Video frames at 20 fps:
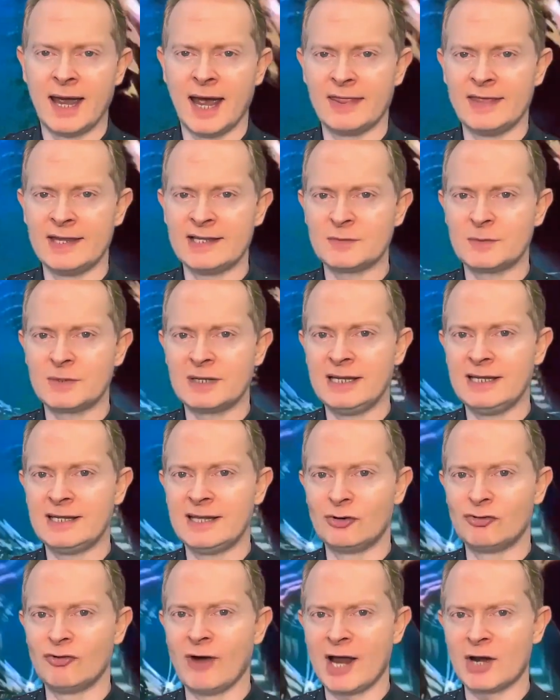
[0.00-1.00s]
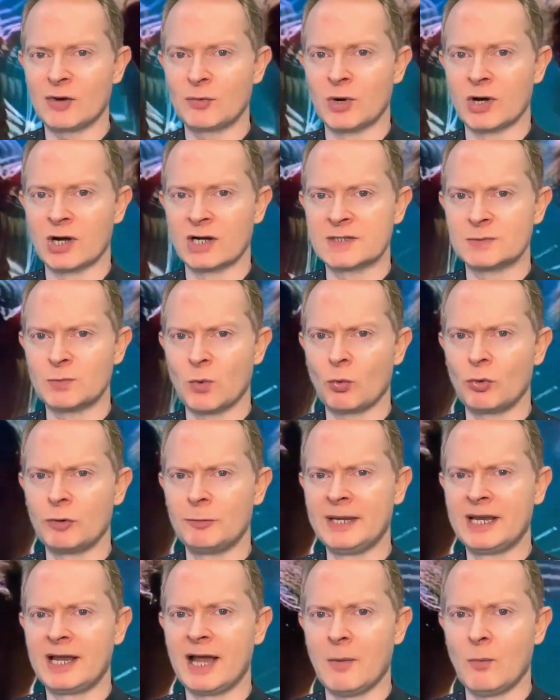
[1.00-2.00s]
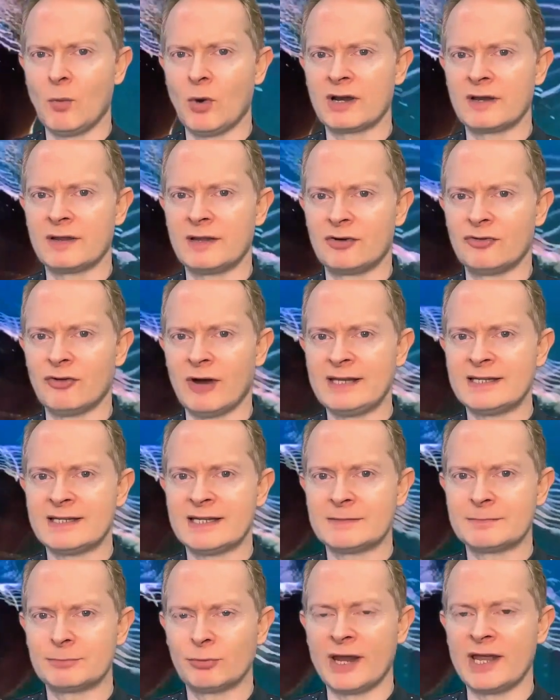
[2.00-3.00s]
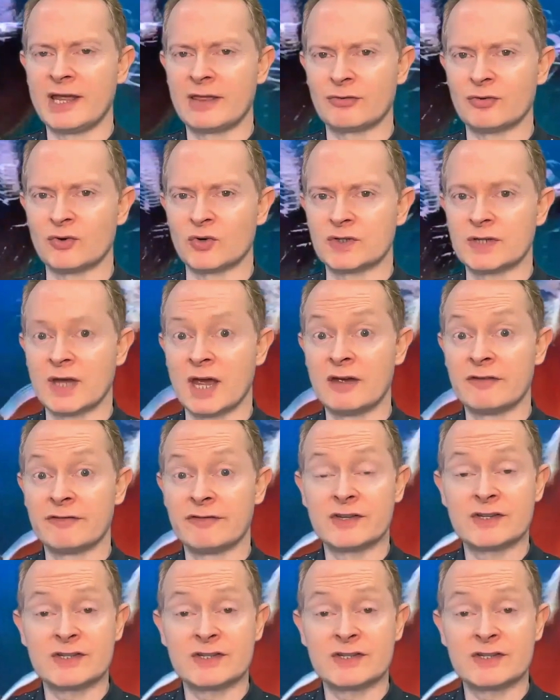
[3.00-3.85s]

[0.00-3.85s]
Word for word: and this would lead the groundwork to what would become one of the greatest breakthroughs for